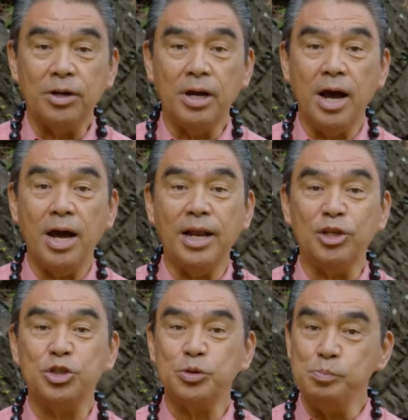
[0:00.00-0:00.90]
God
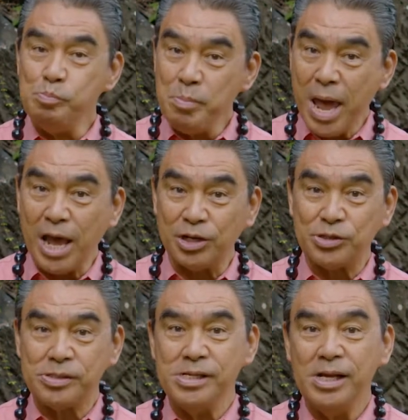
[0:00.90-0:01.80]
has
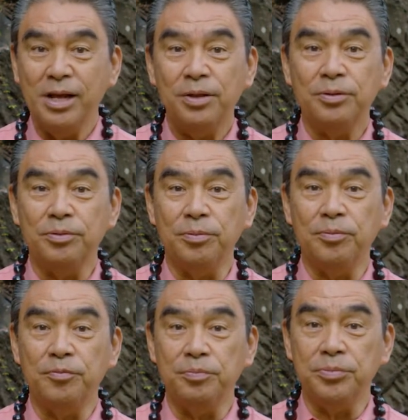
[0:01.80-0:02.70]
smashed
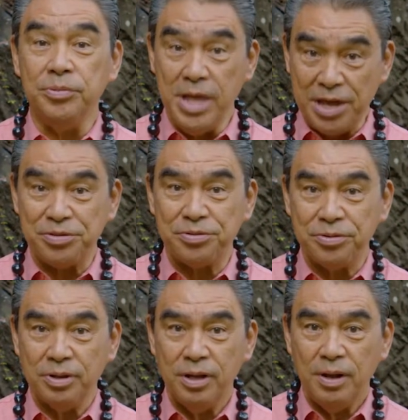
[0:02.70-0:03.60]
death.
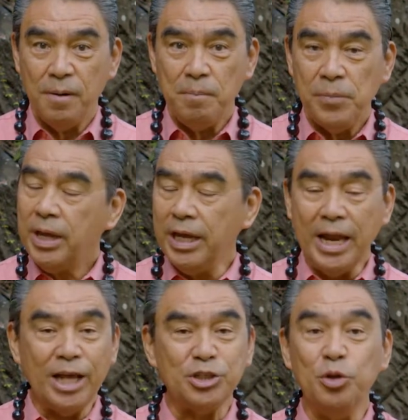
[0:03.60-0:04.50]
It
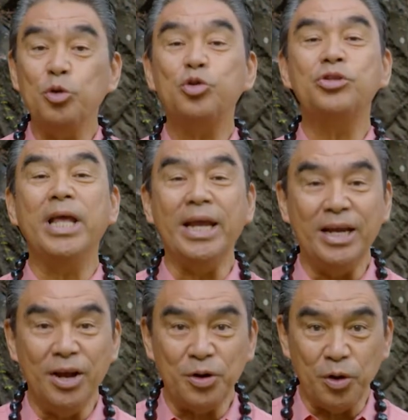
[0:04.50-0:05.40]
has no
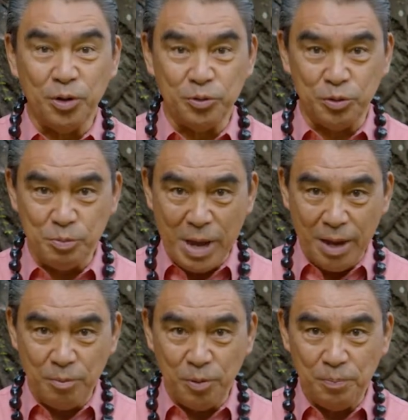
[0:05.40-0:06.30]
sting, according to the
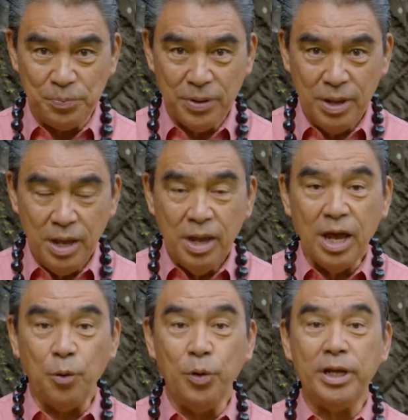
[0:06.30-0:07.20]
Bible.
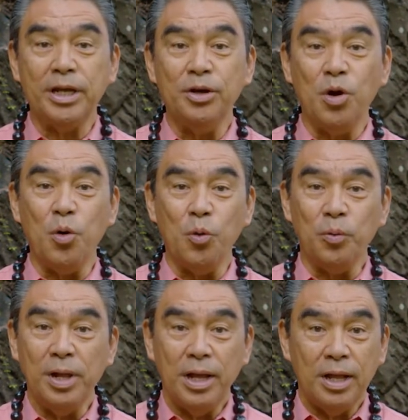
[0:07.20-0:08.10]
And we can know
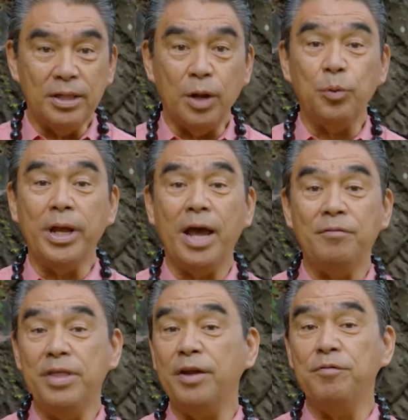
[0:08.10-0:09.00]
that we
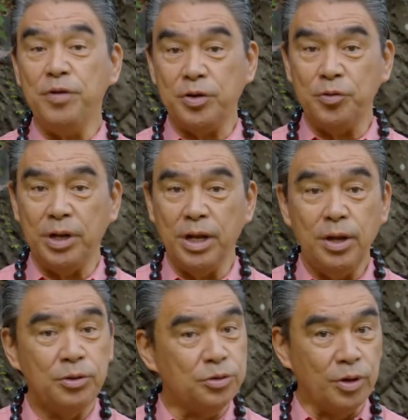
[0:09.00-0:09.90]
have that victory
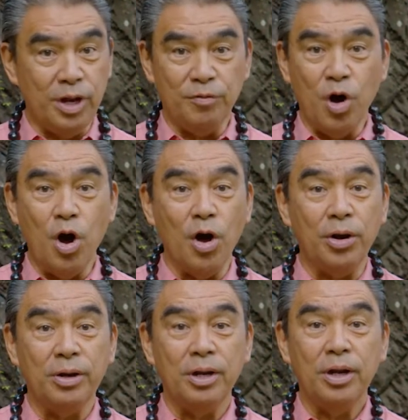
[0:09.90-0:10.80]
to live
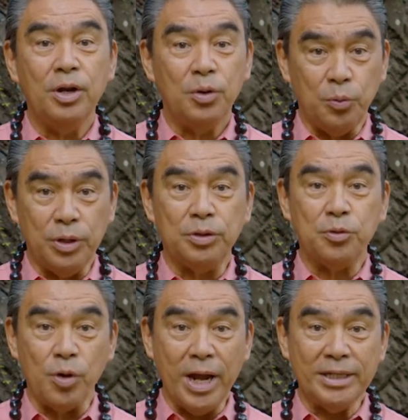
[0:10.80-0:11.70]
on with
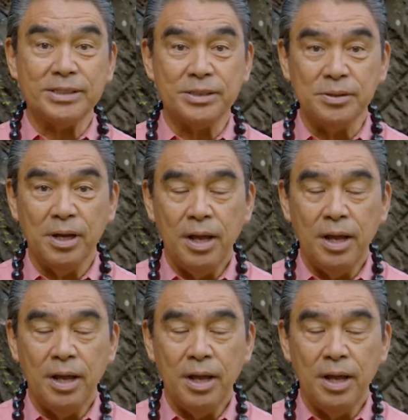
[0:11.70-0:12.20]
Christ.